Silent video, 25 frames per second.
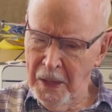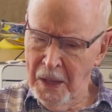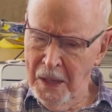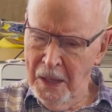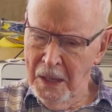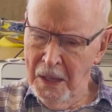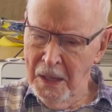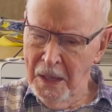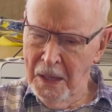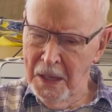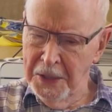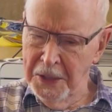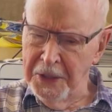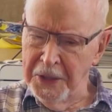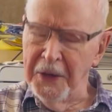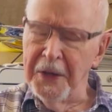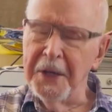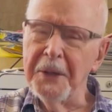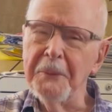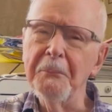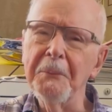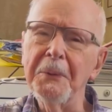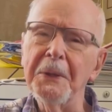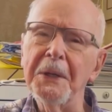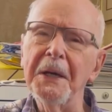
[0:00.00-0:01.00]
I
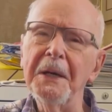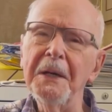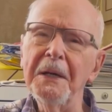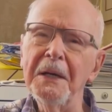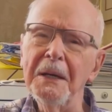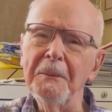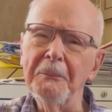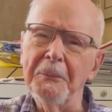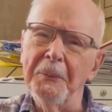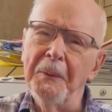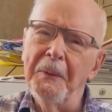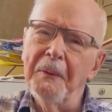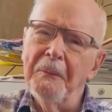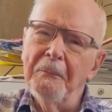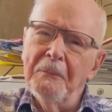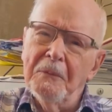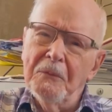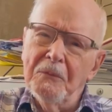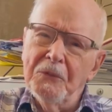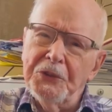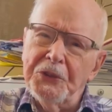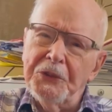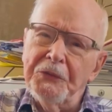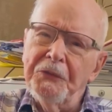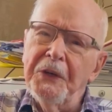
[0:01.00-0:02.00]

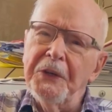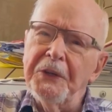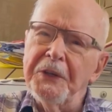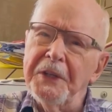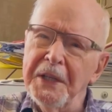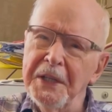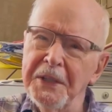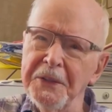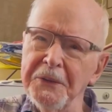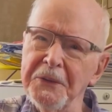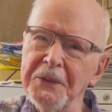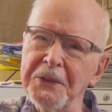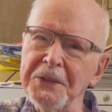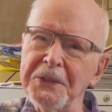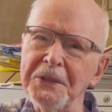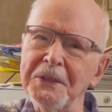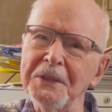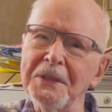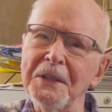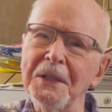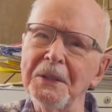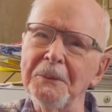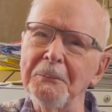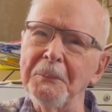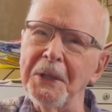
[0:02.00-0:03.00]
was very interested.
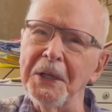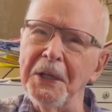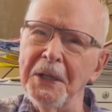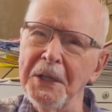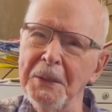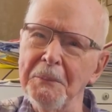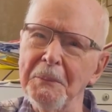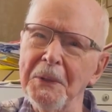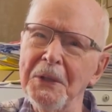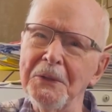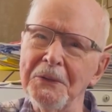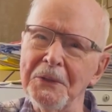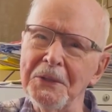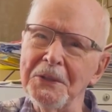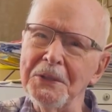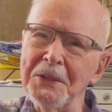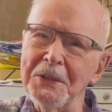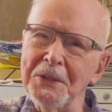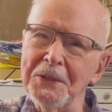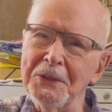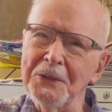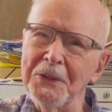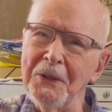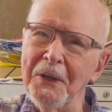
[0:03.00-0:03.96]
I became interested straight